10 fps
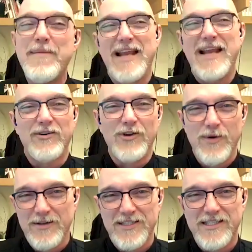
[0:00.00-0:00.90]
I mean, I don't
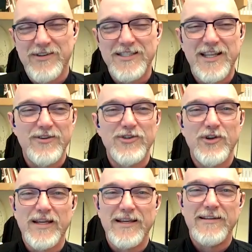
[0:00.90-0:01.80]
know how seriously they're
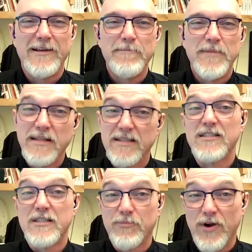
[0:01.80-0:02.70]
doing it. It
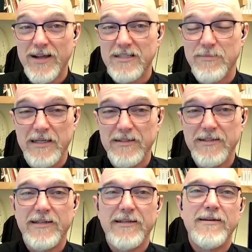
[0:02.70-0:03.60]
doesn't surprise me.
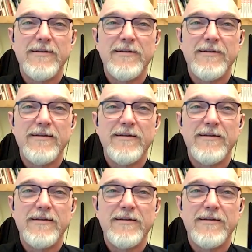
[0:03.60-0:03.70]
